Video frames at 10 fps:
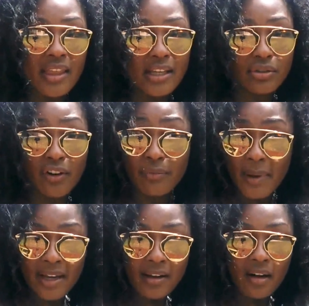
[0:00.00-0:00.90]
that drove
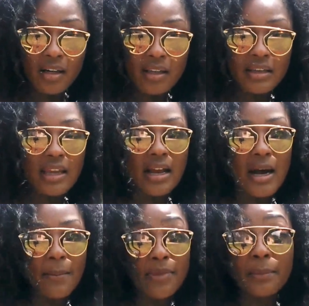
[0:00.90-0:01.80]
my garden,
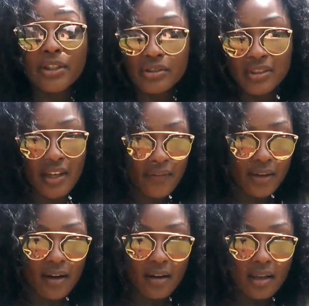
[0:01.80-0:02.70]
the pictures of
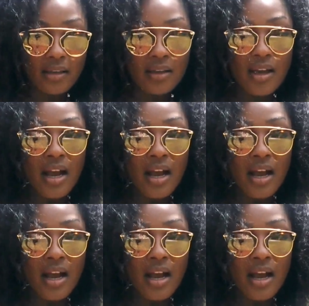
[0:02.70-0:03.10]
the garden,